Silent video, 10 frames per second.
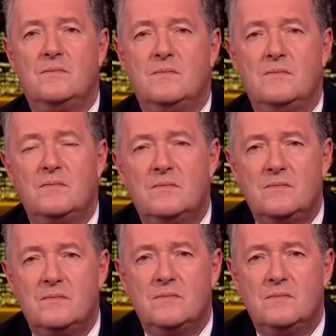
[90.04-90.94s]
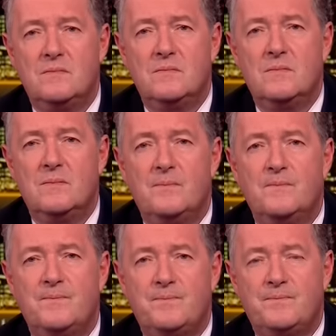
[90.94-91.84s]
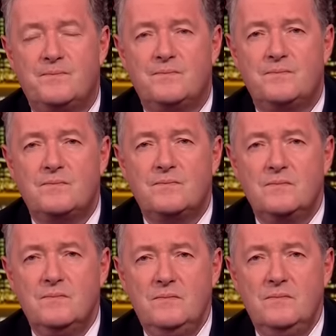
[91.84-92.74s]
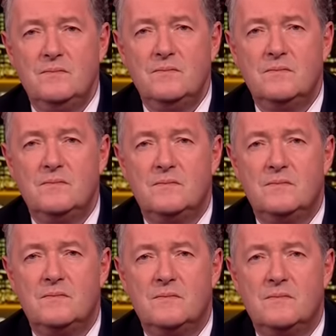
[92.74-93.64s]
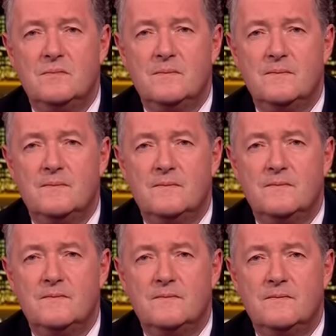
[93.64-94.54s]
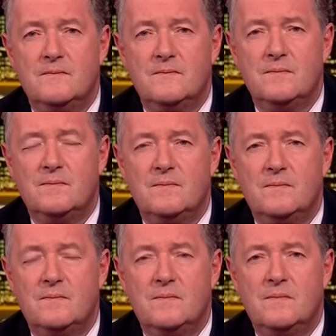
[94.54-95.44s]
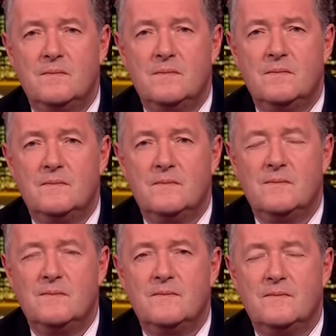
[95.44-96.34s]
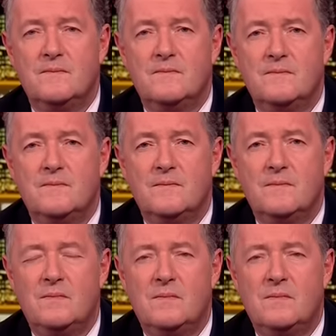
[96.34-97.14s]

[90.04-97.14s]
This person isn't speaking.